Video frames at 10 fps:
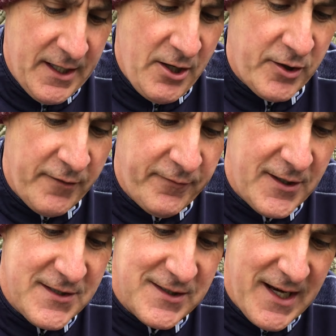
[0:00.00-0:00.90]
Now
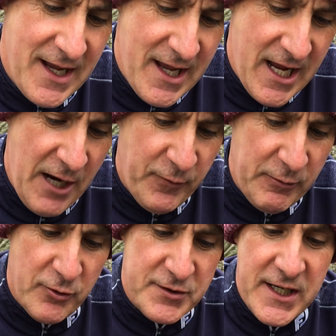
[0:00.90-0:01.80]
conversely, if we
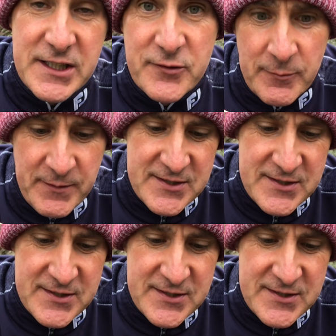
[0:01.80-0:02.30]
rotate it from the